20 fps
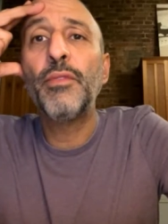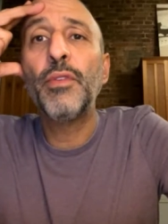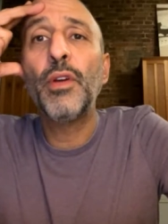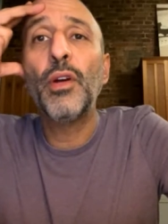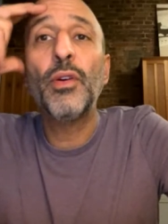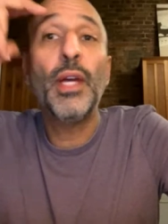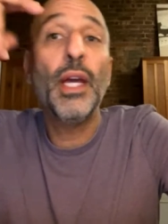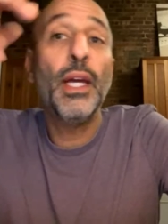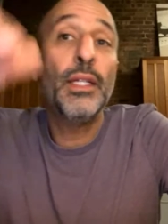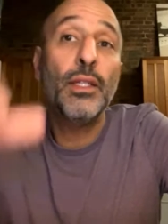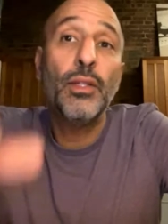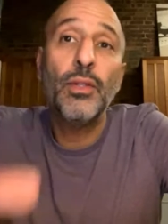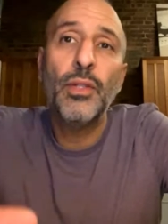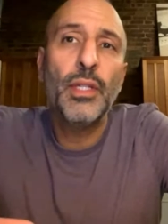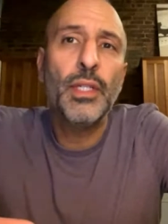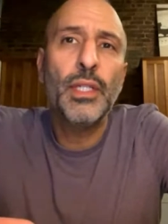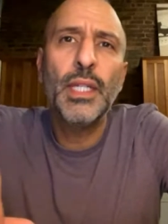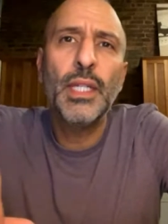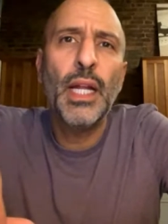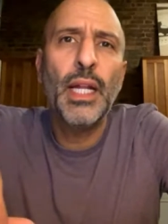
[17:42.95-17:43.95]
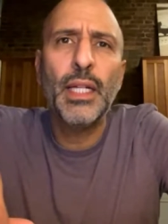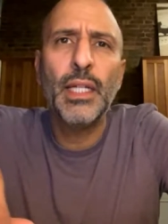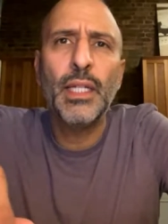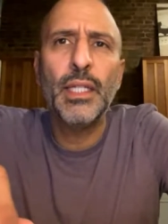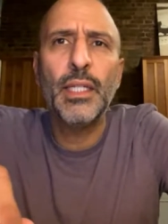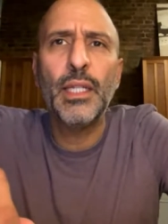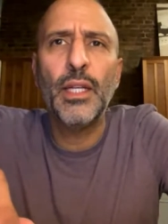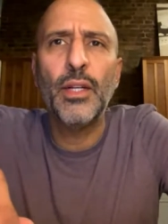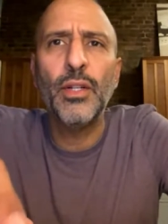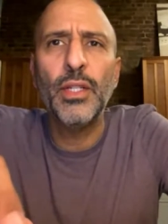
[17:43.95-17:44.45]
Okay, so it's not
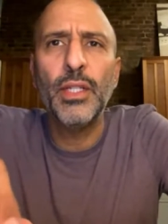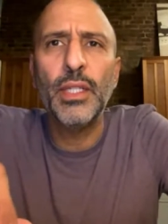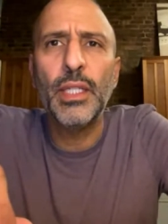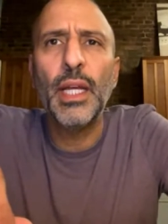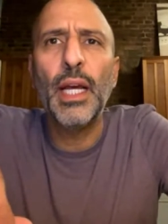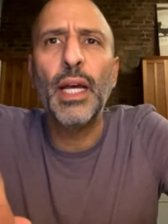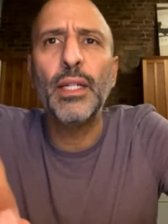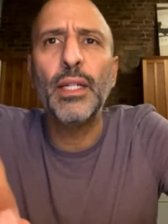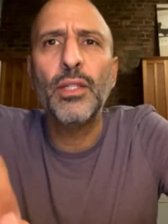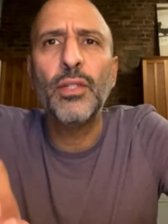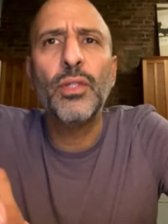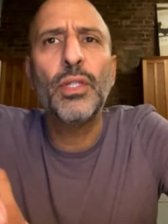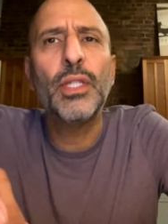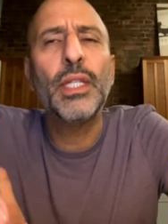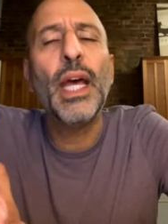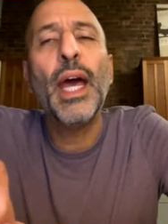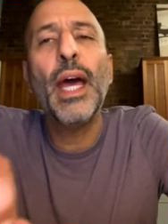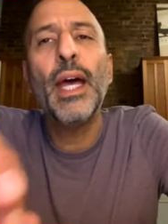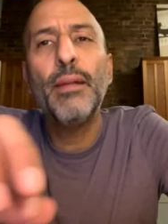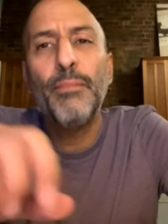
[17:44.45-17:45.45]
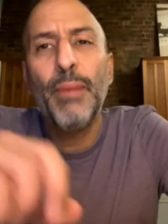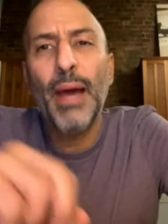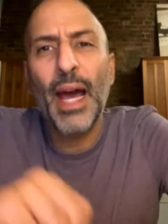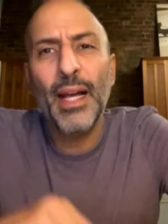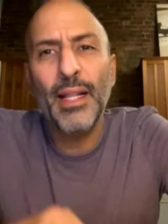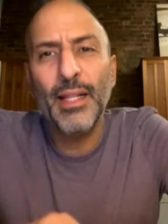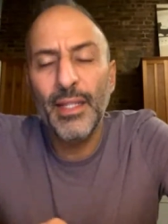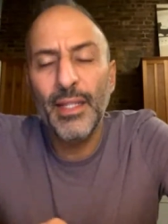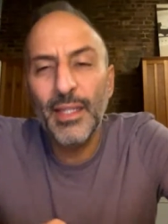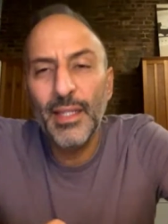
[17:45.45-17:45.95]
necessarily sad. So sad
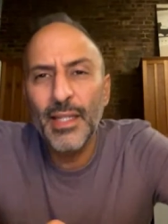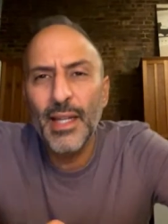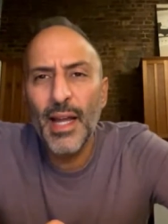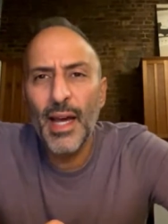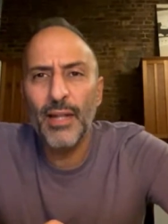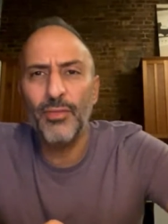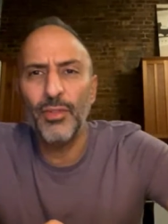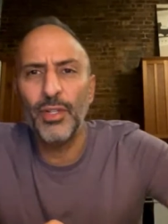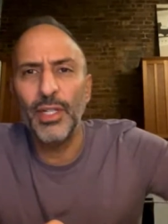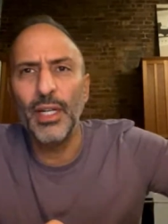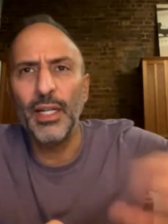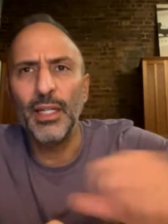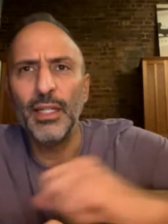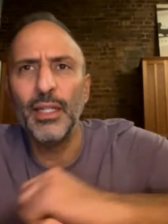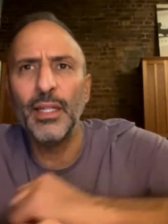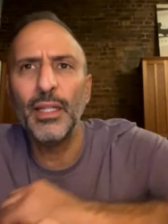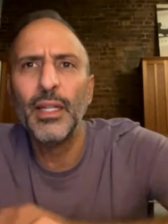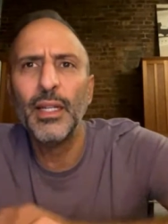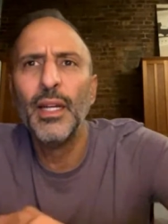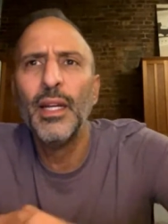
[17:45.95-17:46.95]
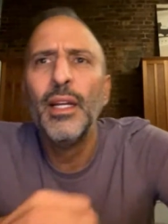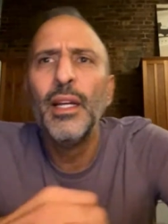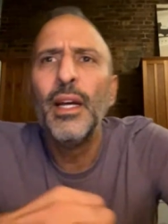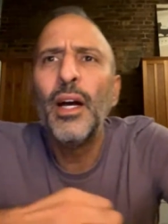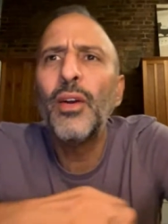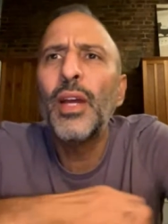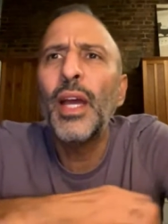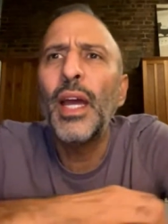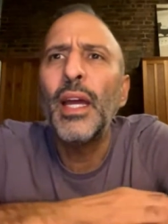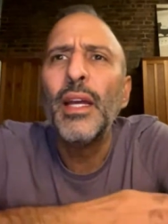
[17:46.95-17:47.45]
ballad is not redundant.
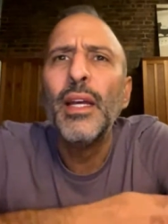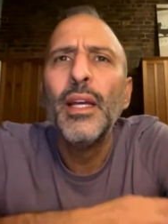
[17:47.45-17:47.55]
Okay.